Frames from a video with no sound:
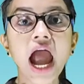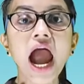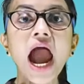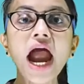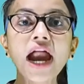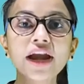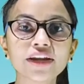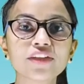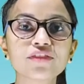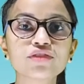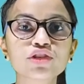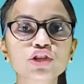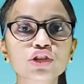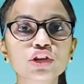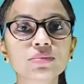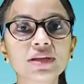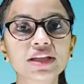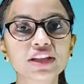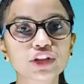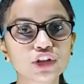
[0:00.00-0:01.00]

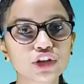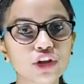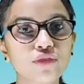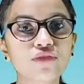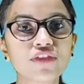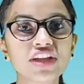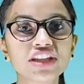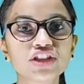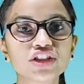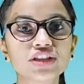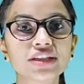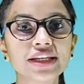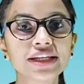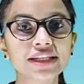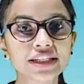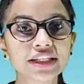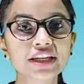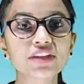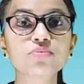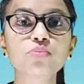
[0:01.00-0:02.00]
Artificial method of
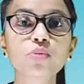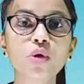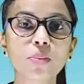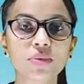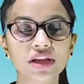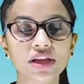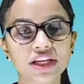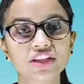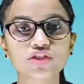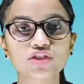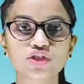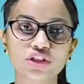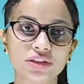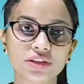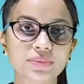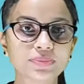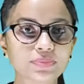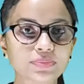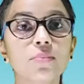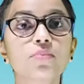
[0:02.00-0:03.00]
vegetative
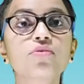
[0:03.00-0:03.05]
propagation.